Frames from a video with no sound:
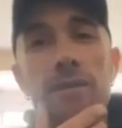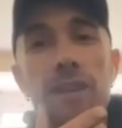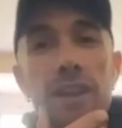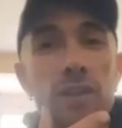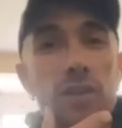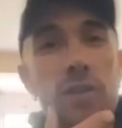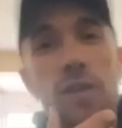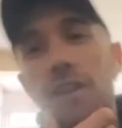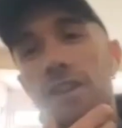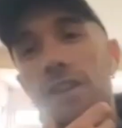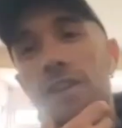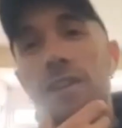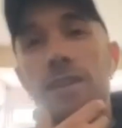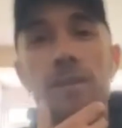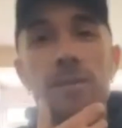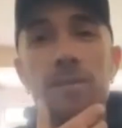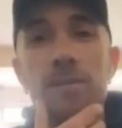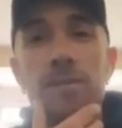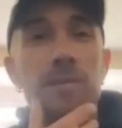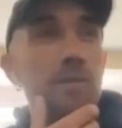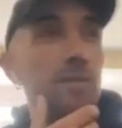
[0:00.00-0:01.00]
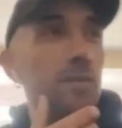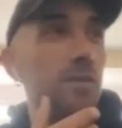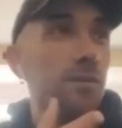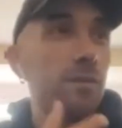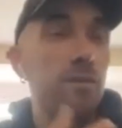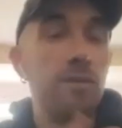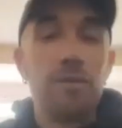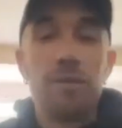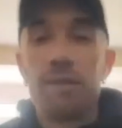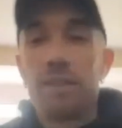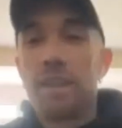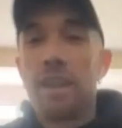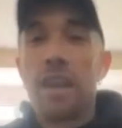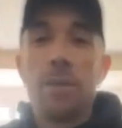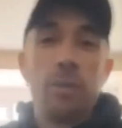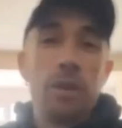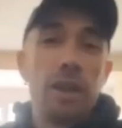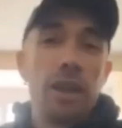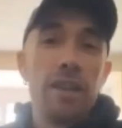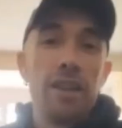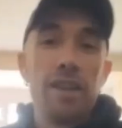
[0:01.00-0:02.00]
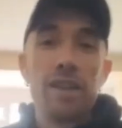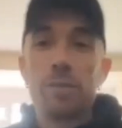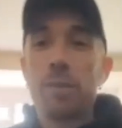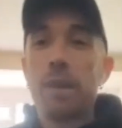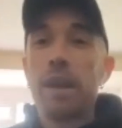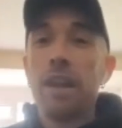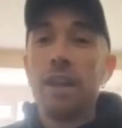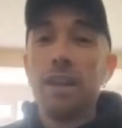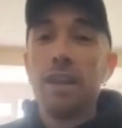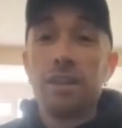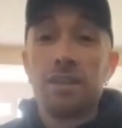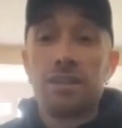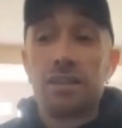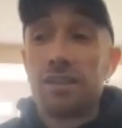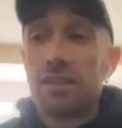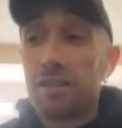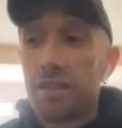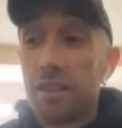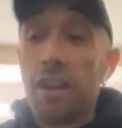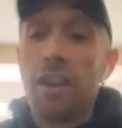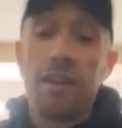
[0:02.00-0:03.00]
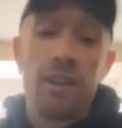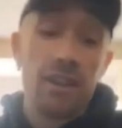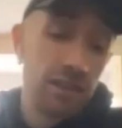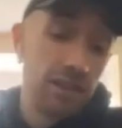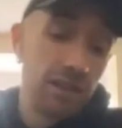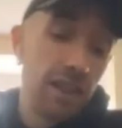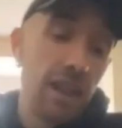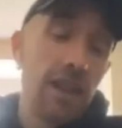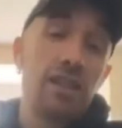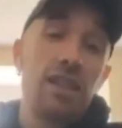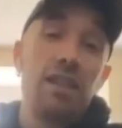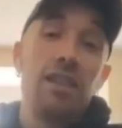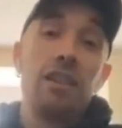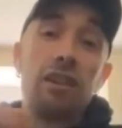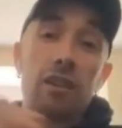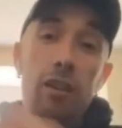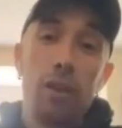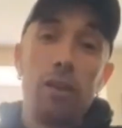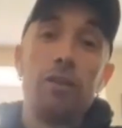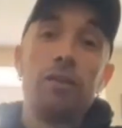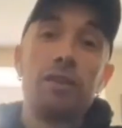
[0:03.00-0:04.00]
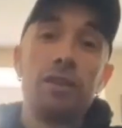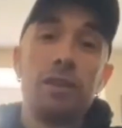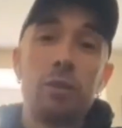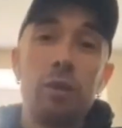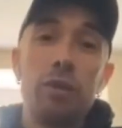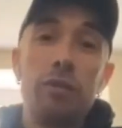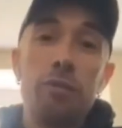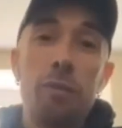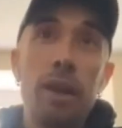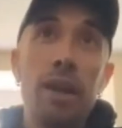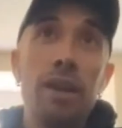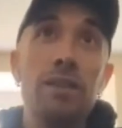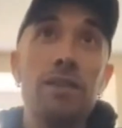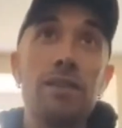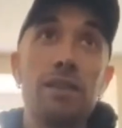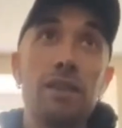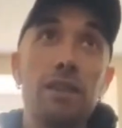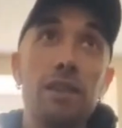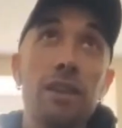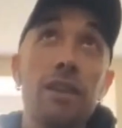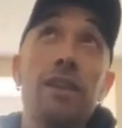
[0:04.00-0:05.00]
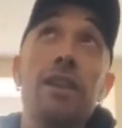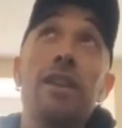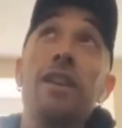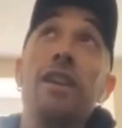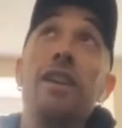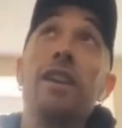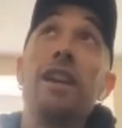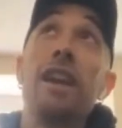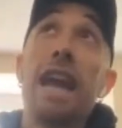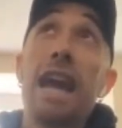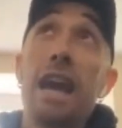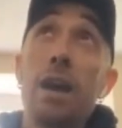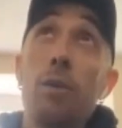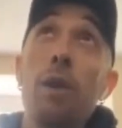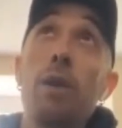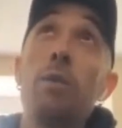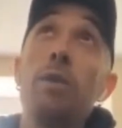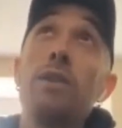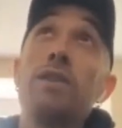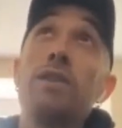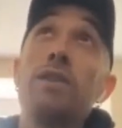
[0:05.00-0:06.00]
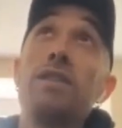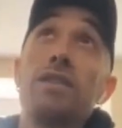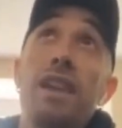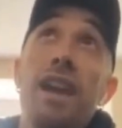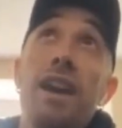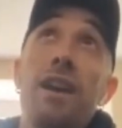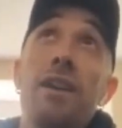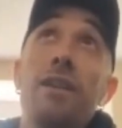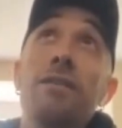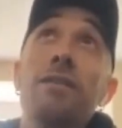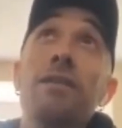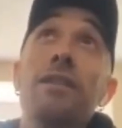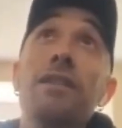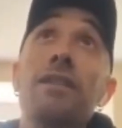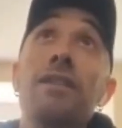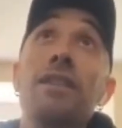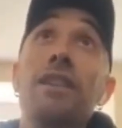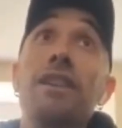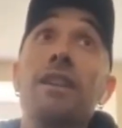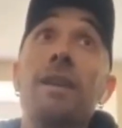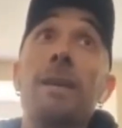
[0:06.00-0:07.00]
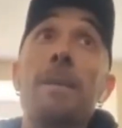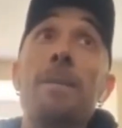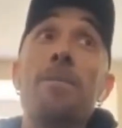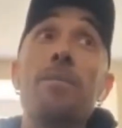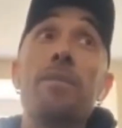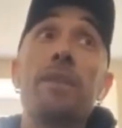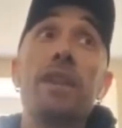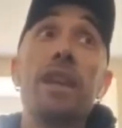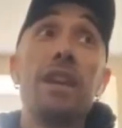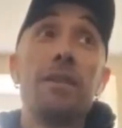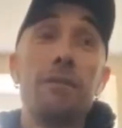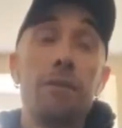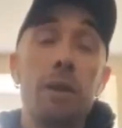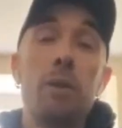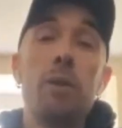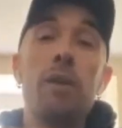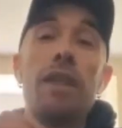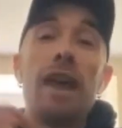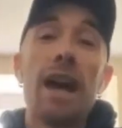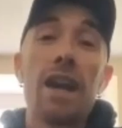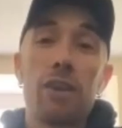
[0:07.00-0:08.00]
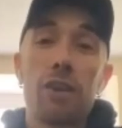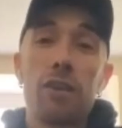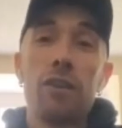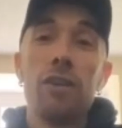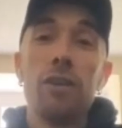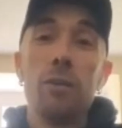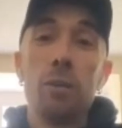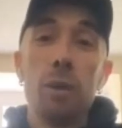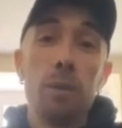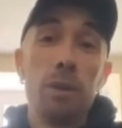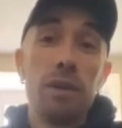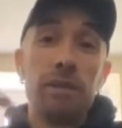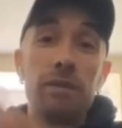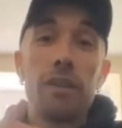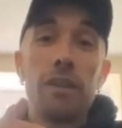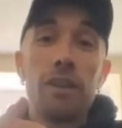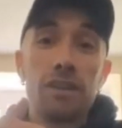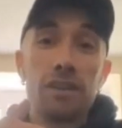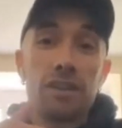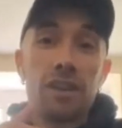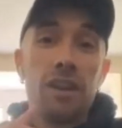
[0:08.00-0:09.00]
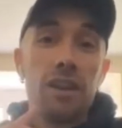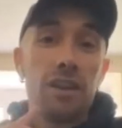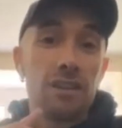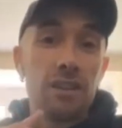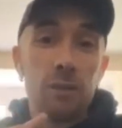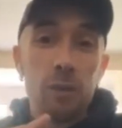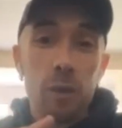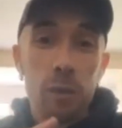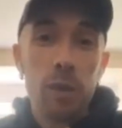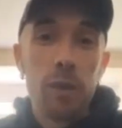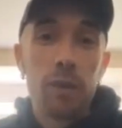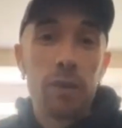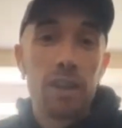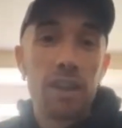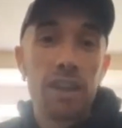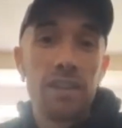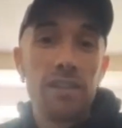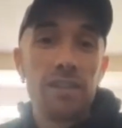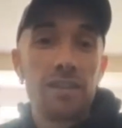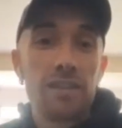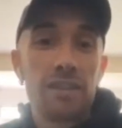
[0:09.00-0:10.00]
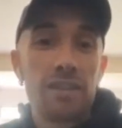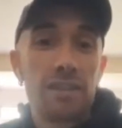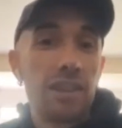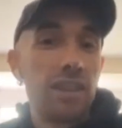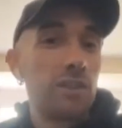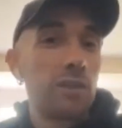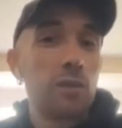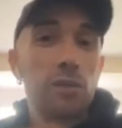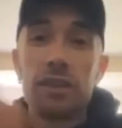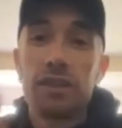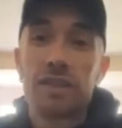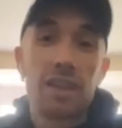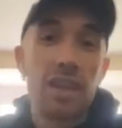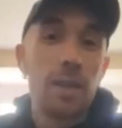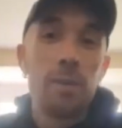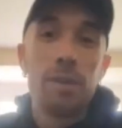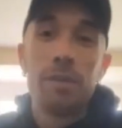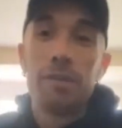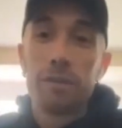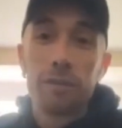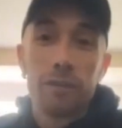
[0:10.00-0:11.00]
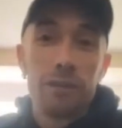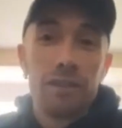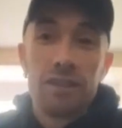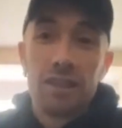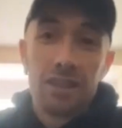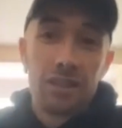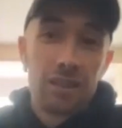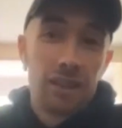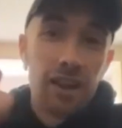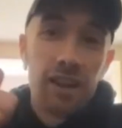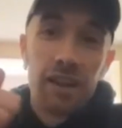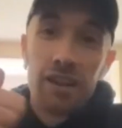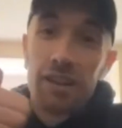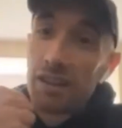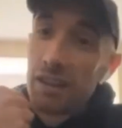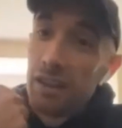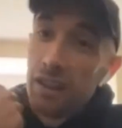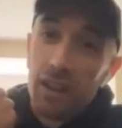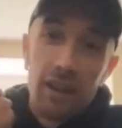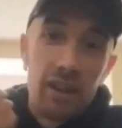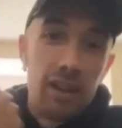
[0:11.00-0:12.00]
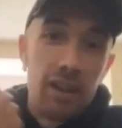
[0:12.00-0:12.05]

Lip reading: they're trying to emulate this band. It's just, no, this is actually the closest we've been to how we would sound if we were that good when we first started, when we were kids. It's all the same influences, like